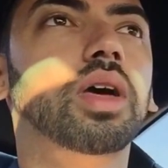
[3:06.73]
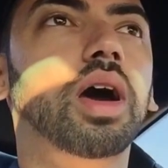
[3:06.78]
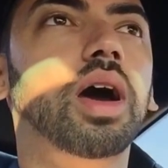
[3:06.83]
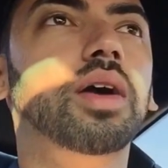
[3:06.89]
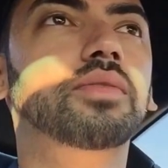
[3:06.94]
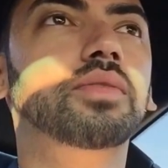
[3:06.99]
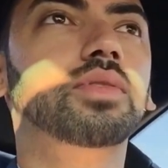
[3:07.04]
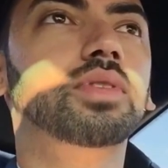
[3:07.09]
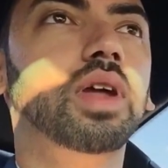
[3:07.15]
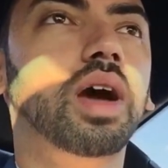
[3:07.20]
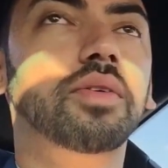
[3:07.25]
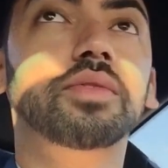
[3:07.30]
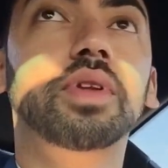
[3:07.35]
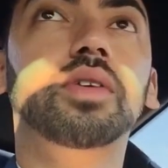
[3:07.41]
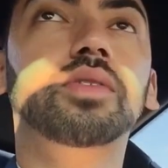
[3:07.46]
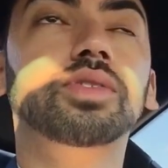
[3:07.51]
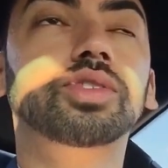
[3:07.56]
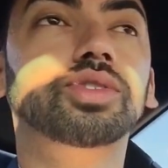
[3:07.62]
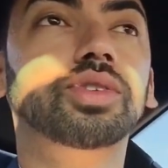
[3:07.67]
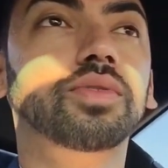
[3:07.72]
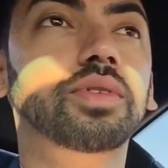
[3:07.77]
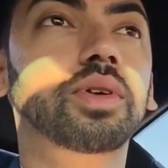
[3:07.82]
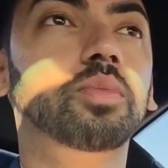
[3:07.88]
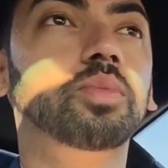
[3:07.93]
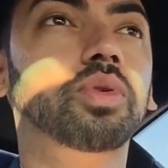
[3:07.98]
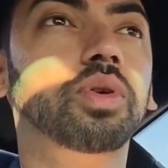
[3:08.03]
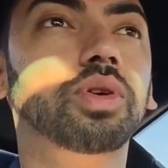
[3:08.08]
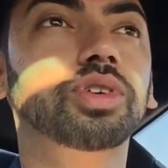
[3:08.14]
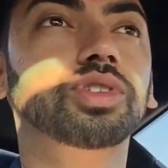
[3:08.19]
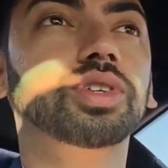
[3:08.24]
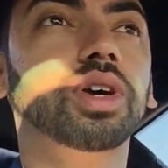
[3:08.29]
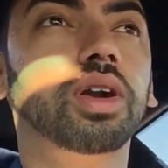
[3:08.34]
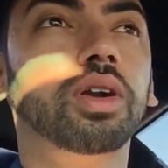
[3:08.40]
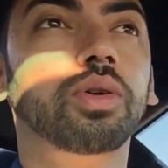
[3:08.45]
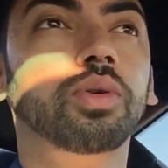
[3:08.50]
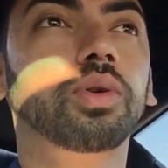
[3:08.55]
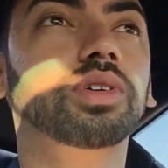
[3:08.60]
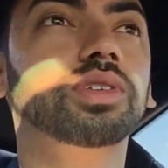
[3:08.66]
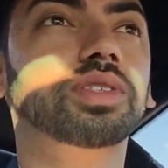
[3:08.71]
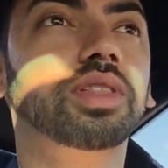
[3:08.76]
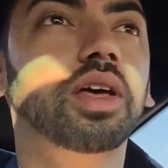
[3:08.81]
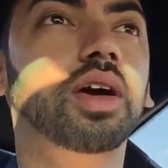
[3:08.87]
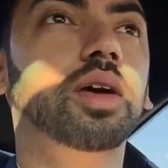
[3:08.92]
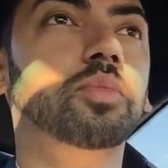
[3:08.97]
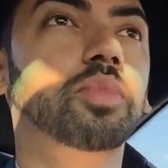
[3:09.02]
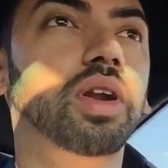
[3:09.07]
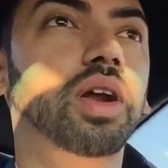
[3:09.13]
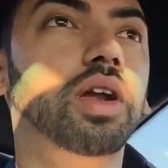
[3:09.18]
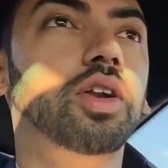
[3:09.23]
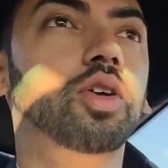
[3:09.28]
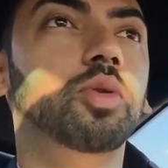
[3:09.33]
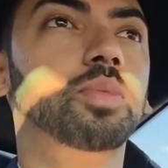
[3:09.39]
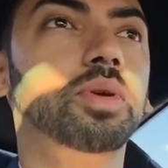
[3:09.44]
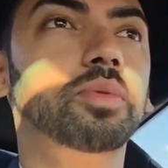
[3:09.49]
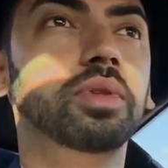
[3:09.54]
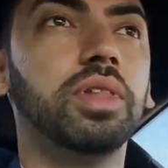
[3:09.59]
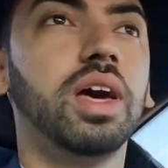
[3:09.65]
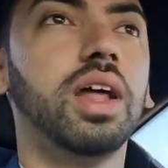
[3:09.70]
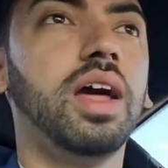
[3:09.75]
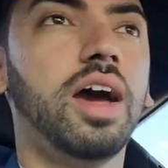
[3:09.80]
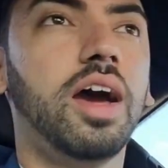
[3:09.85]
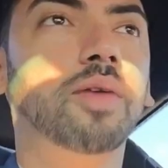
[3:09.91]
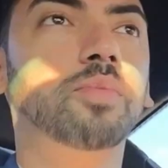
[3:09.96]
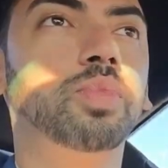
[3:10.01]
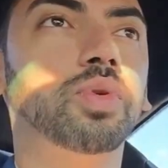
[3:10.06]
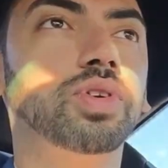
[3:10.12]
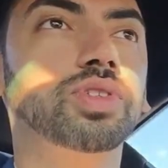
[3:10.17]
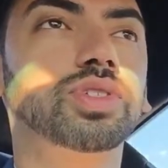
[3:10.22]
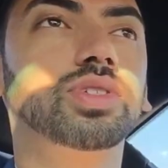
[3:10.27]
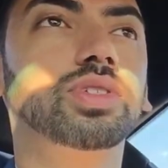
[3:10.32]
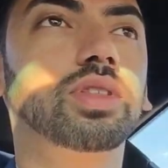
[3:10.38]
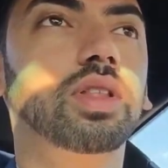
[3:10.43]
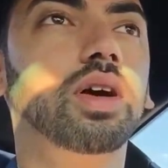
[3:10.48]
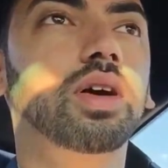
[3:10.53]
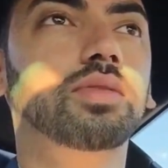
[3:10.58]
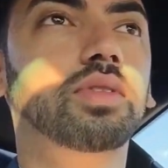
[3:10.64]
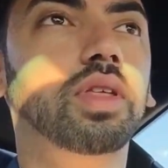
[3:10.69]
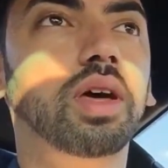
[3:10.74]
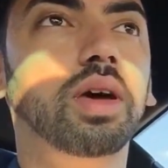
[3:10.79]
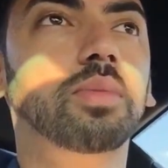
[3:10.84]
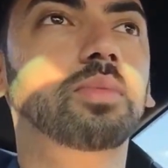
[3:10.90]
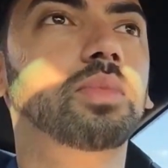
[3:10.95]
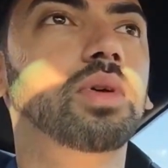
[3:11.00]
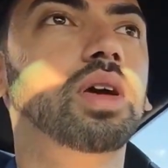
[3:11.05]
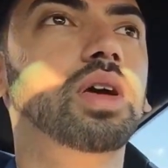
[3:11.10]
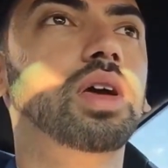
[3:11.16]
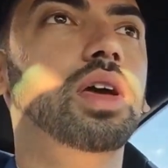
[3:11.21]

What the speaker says: I've never driven a Porsche. I don't know what it's like, but I know people that have Porsches love them.